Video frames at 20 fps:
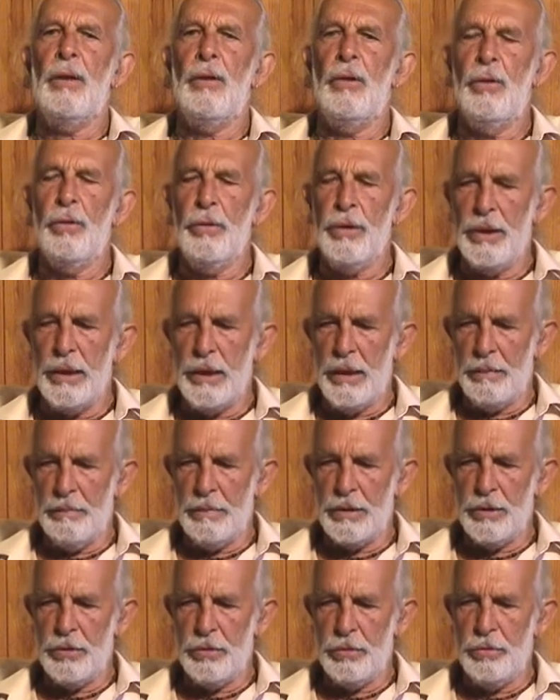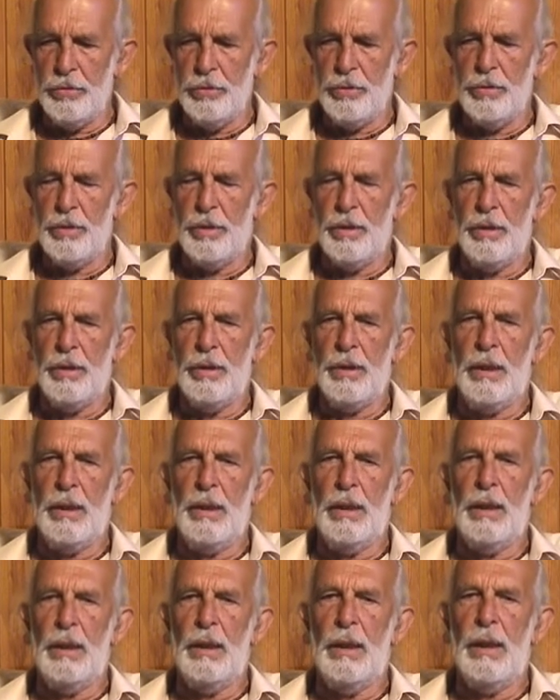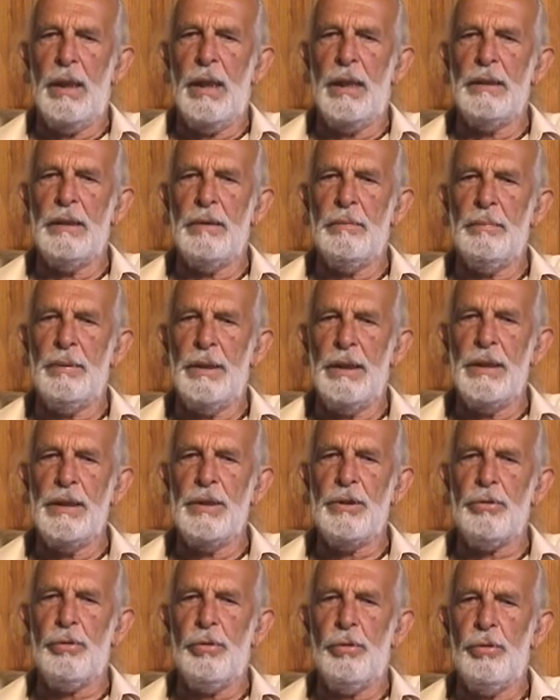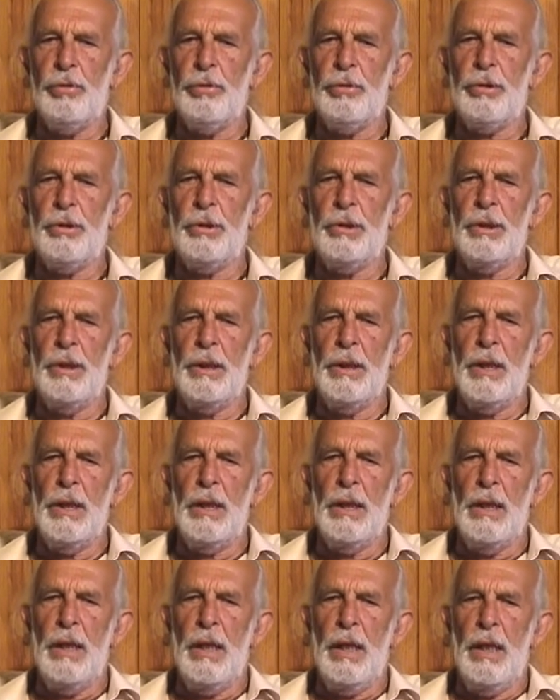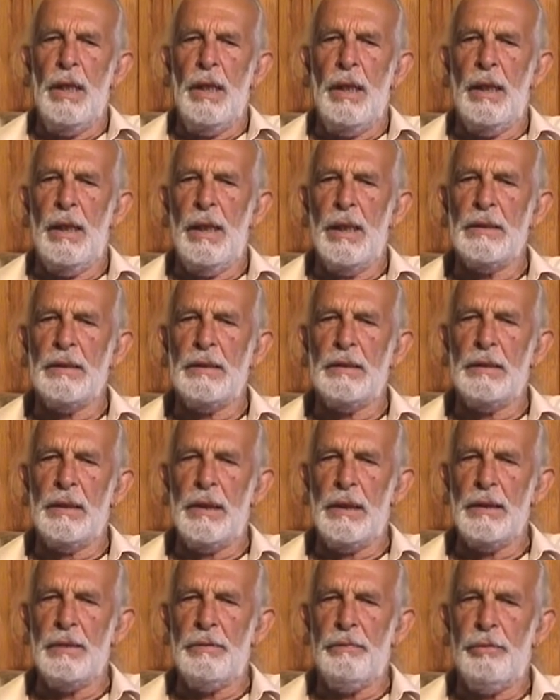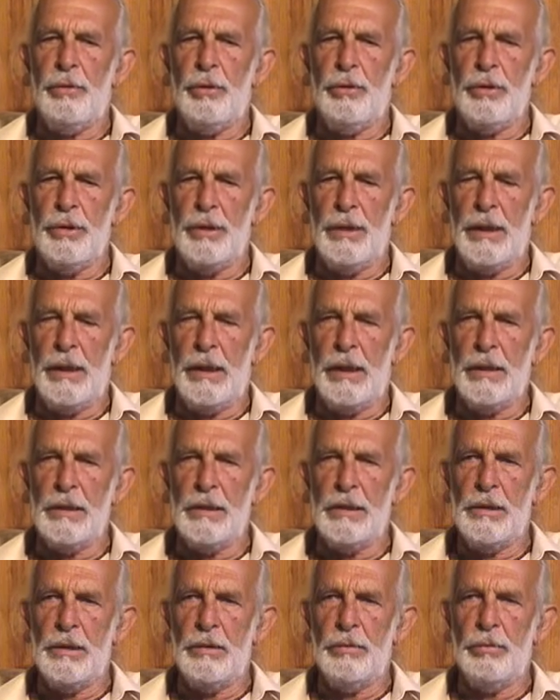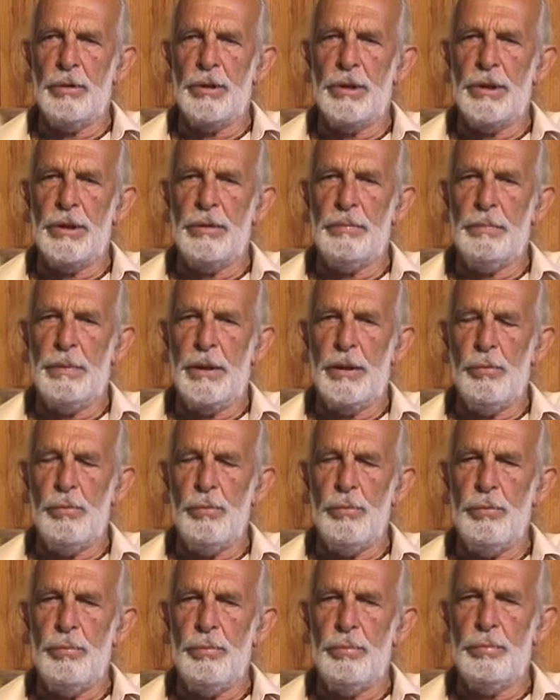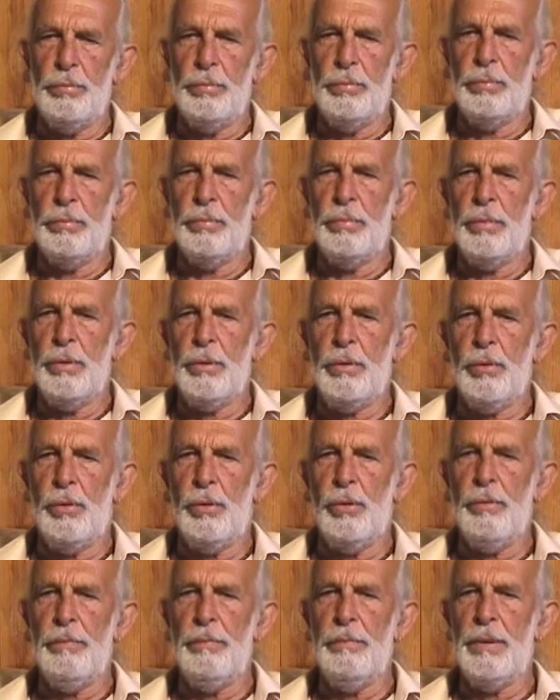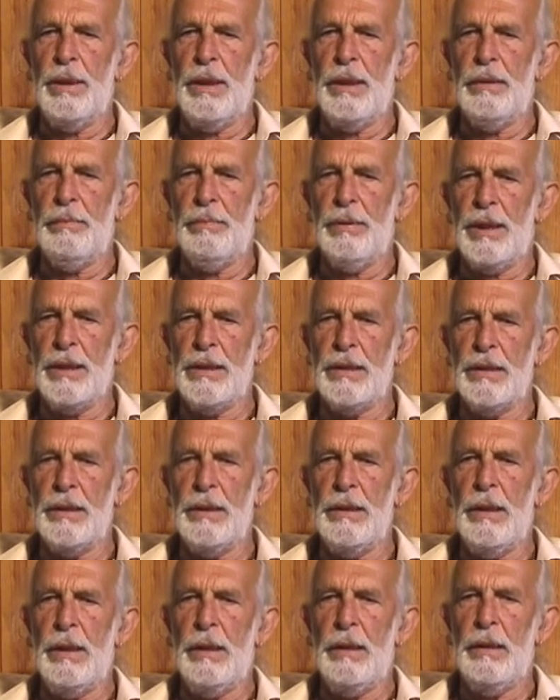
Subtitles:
on the Amazon, at a place called Las Tres Fronteras, which is Peru, Colombia, and Brazil.